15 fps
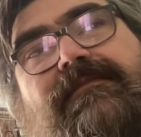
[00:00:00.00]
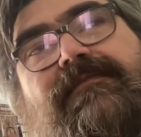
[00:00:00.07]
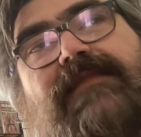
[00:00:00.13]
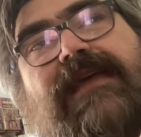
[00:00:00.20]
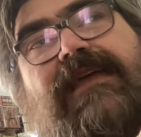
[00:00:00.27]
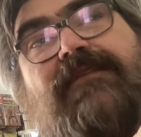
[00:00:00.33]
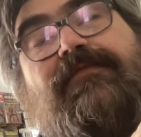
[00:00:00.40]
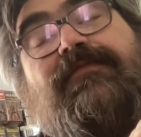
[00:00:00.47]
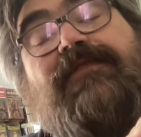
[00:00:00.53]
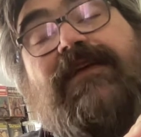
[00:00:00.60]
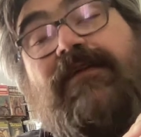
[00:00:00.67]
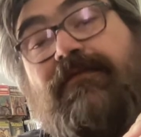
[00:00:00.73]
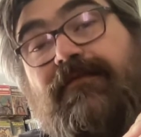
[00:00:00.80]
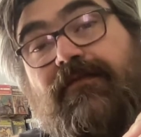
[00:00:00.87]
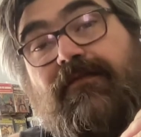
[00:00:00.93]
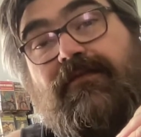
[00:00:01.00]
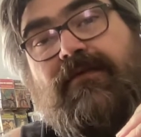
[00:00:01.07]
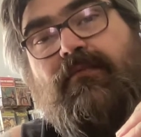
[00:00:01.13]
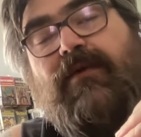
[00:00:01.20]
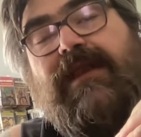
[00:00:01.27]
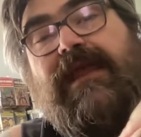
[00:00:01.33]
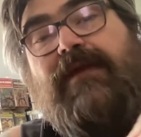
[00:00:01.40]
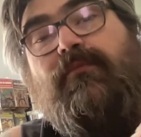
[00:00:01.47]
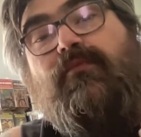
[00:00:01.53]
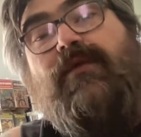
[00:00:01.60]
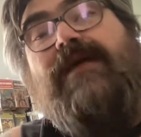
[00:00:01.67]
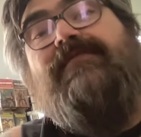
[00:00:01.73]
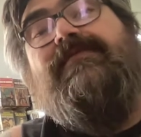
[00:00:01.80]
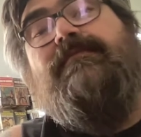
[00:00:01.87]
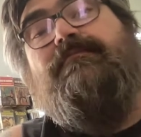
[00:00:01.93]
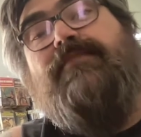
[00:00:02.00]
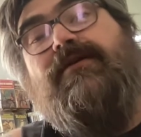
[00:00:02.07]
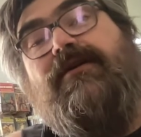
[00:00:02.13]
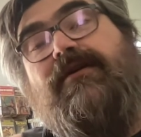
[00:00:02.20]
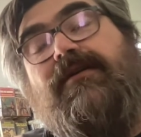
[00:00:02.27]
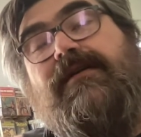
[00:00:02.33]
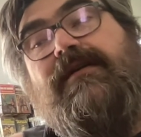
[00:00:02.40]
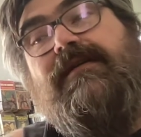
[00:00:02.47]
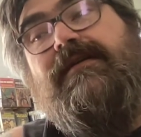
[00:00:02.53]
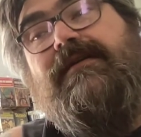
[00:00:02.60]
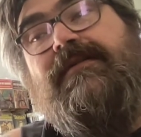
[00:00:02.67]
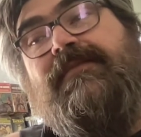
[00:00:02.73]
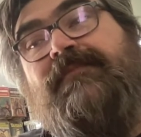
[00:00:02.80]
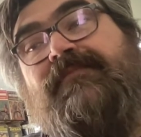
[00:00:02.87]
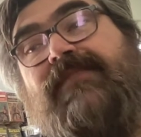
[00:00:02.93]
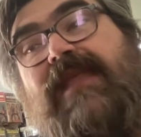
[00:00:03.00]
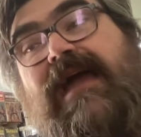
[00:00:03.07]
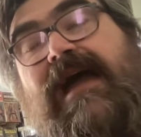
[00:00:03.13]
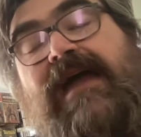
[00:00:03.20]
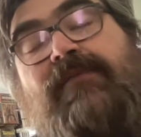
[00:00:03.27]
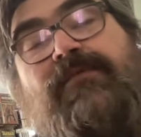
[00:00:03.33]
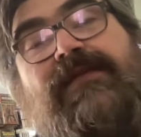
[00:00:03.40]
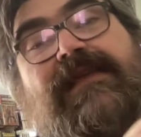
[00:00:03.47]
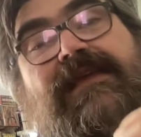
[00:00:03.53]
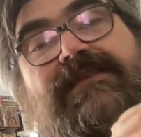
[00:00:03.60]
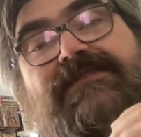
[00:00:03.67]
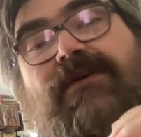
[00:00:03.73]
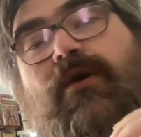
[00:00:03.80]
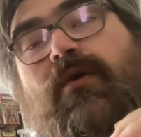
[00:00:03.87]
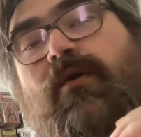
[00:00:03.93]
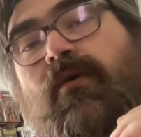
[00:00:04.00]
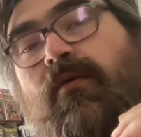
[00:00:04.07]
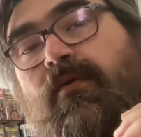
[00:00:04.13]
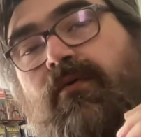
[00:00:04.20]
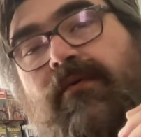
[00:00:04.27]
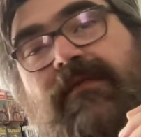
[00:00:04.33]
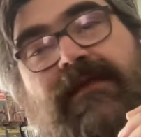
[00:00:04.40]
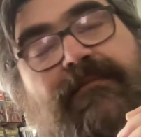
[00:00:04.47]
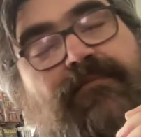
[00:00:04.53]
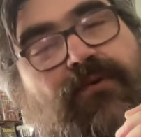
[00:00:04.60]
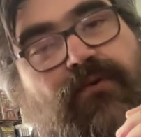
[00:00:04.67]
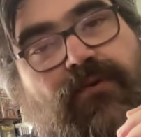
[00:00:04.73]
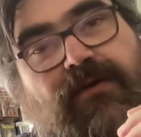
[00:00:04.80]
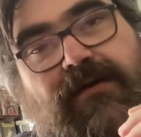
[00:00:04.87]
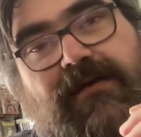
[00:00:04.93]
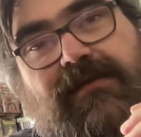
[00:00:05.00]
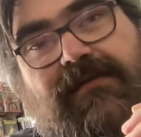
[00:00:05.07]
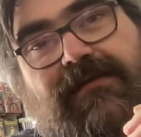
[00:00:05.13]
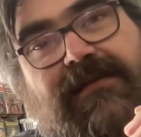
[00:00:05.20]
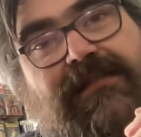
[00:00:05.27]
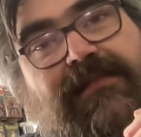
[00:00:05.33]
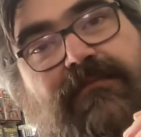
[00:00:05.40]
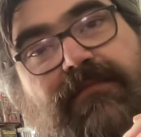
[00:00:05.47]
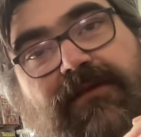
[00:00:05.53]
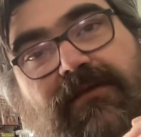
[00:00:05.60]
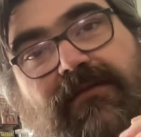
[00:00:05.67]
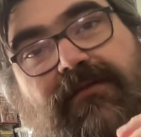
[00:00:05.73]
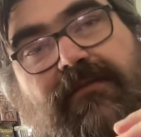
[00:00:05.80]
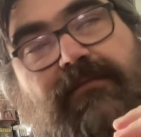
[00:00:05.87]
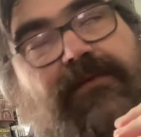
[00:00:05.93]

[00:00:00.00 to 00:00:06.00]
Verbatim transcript: like fearful that when I read the book, I would get totally bored in the middle of the